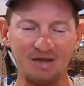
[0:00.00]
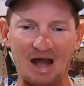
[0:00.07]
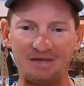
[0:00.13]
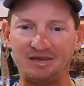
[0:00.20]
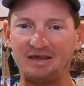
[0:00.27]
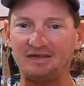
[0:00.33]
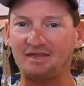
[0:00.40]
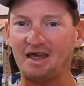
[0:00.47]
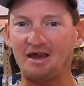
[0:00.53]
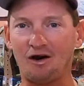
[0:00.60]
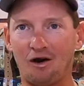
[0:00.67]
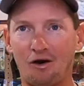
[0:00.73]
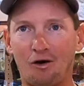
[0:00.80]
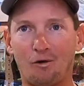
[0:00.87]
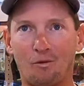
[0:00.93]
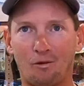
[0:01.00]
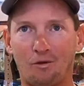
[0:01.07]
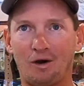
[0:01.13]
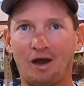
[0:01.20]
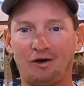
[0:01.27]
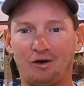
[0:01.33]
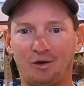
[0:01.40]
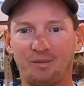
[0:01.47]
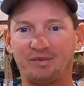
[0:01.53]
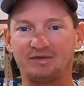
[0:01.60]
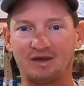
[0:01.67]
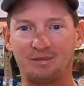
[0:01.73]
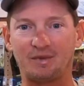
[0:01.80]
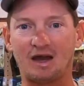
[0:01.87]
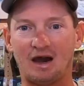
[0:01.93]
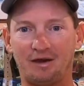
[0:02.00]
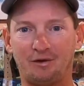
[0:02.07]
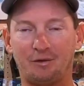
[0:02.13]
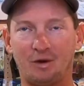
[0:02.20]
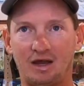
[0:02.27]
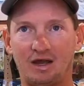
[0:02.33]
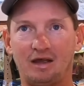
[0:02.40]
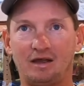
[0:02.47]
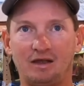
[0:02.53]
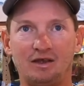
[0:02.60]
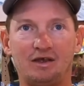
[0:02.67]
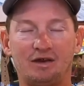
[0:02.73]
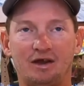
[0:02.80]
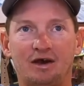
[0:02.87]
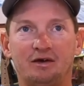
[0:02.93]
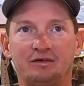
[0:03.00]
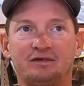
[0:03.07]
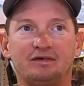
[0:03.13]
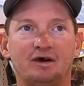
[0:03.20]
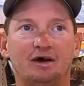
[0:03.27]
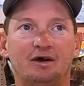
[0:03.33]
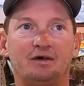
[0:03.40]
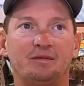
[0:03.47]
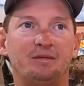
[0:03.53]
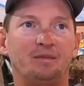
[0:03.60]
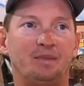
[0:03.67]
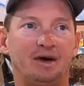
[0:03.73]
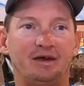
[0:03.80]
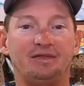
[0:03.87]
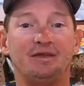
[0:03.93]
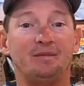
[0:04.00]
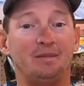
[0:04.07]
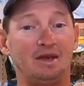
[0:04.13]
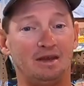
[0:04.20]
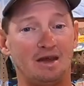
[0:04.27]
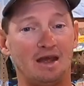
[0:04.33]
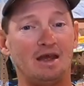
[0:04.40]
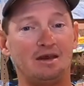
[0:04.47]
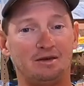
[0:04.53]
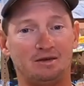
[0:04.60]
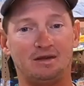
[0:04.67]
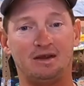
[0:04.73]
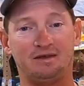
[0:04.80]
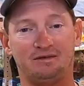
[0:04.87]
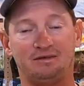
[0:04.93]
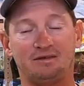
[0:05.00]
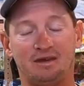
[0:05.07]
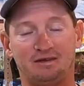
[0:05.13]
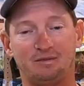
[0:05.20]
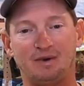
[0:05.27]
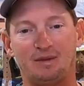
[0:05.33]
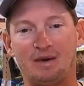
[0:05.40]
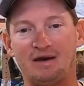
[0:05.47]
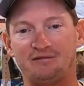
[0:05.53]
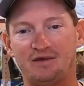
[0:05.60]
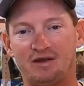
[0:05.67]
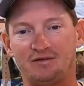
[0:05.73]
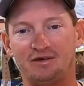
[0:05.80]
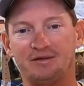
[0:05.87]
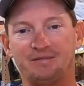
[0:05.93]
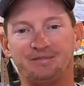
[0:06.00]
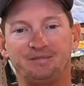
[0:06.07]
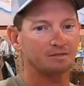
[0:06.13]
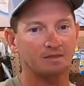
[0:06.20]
I think they all will help some kind of way, you know, so, but the menhaden has been my favorite.